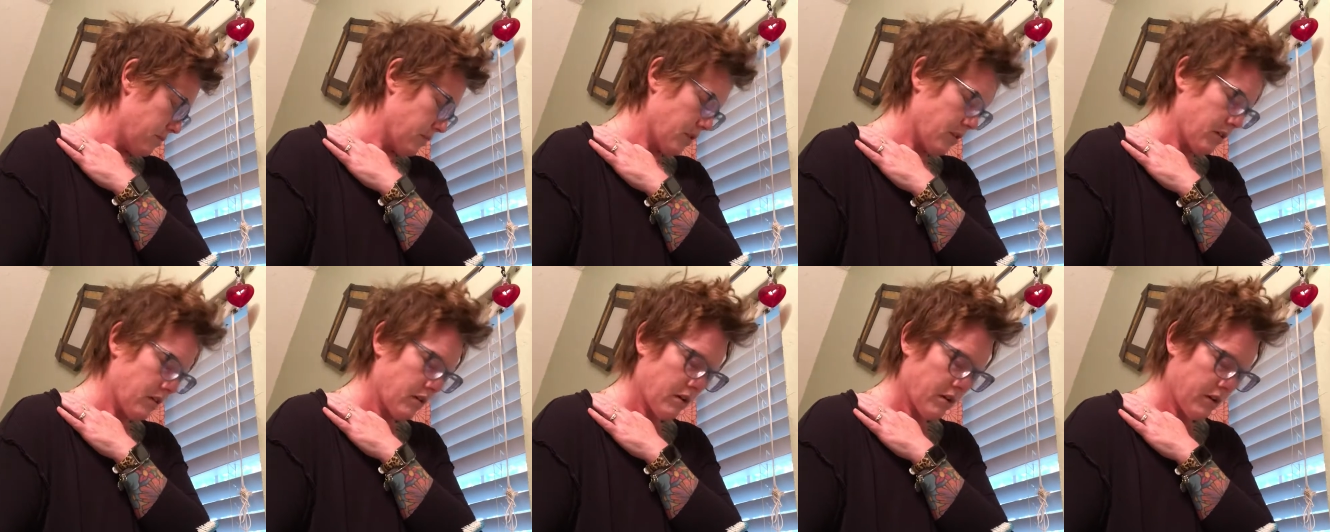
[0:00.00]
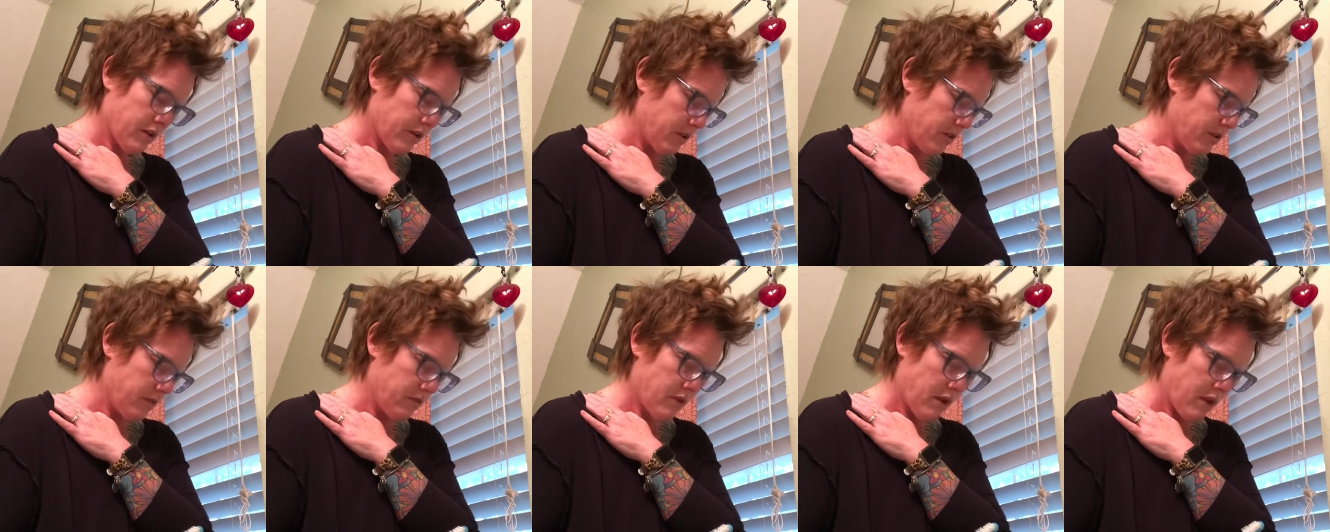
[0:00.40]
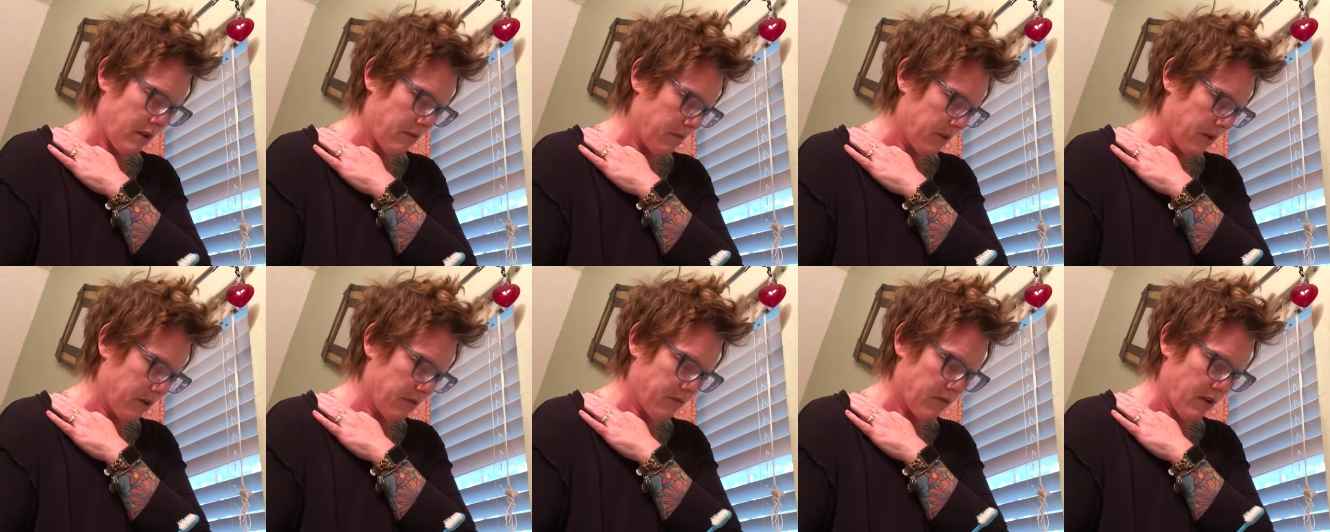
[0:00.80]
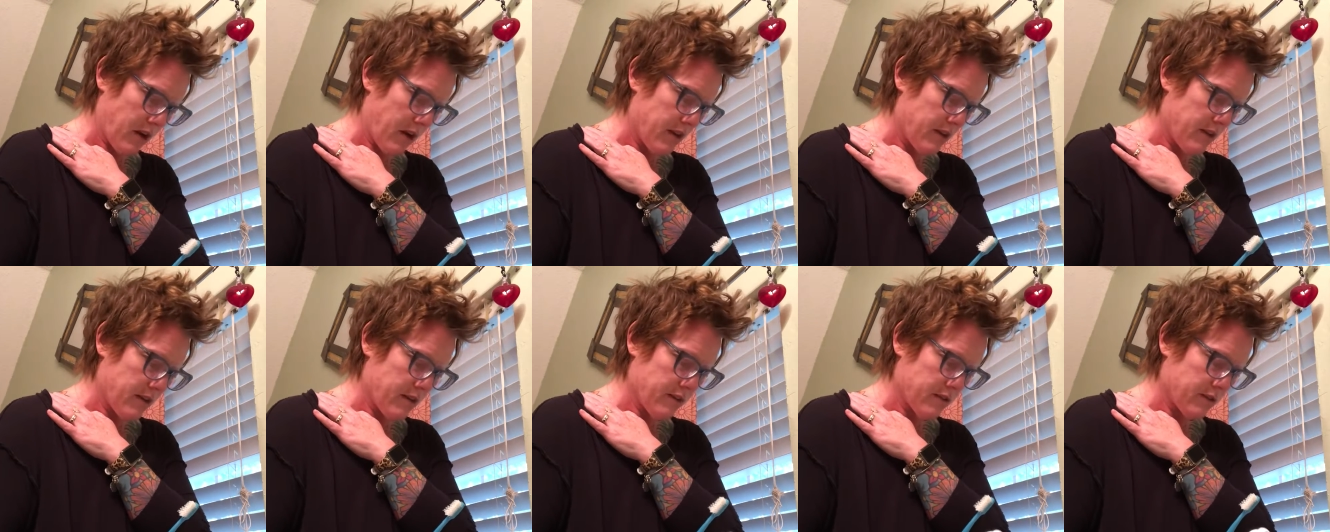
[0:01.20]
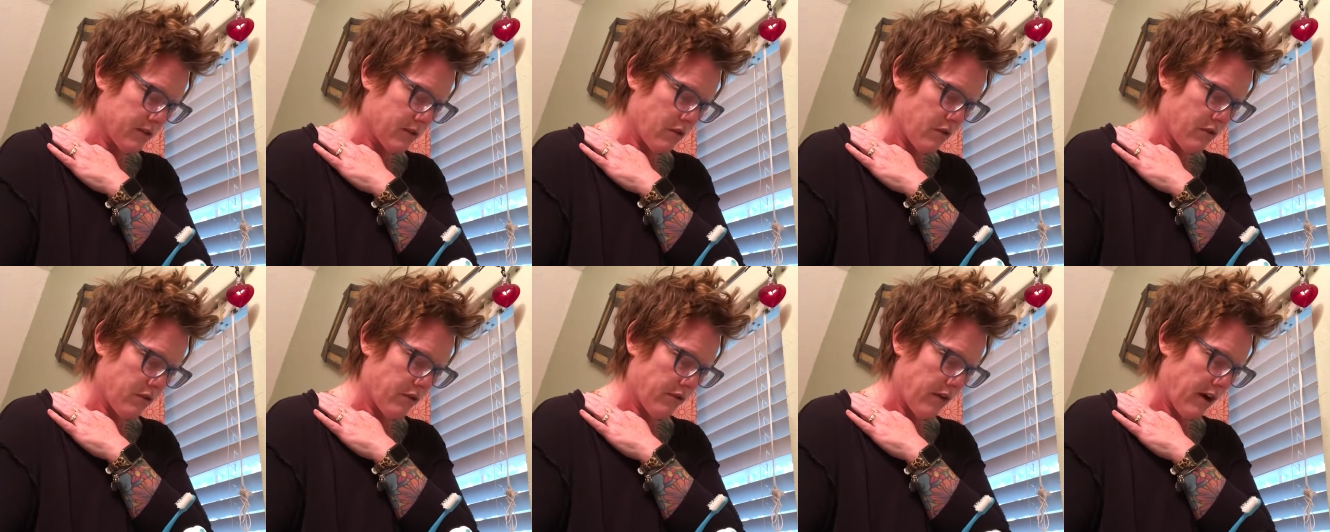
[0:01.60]
God, you name it, right? It's
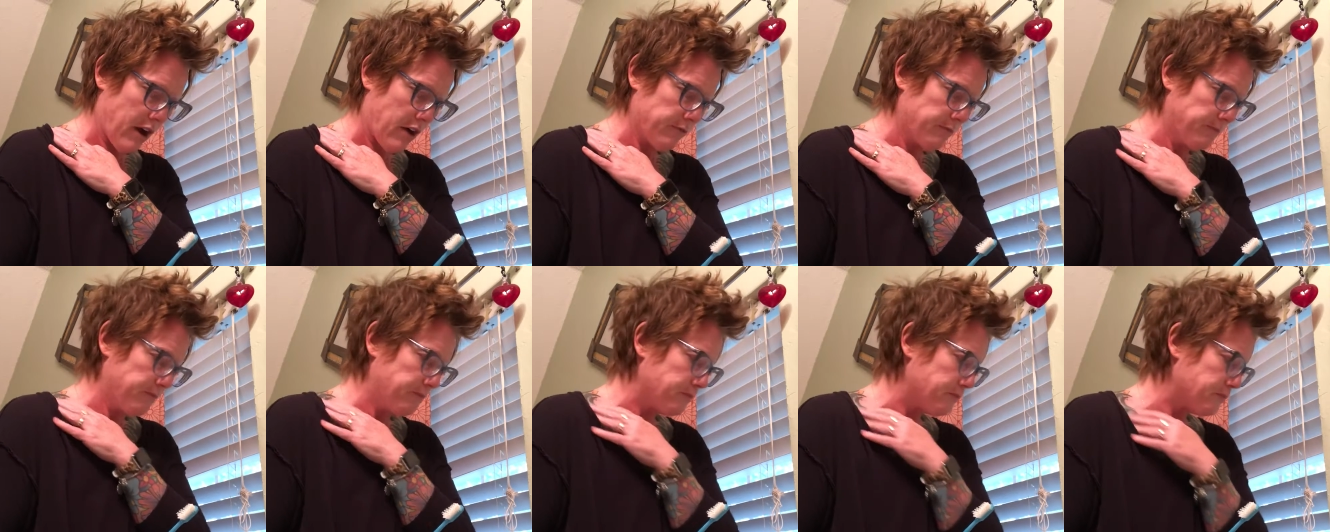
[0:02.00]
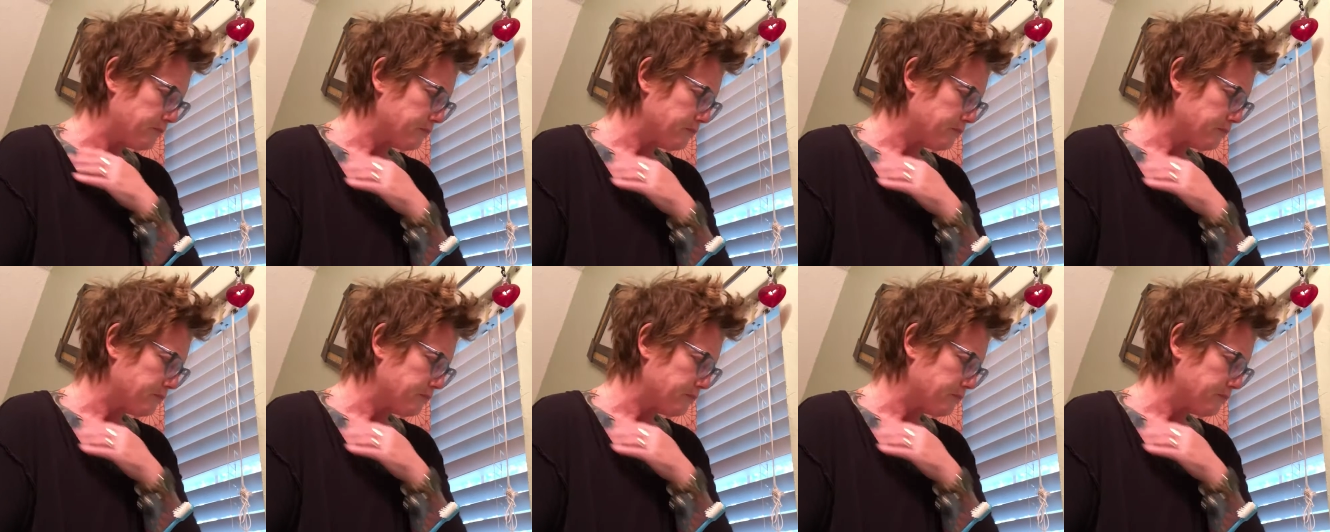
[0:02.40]
going around.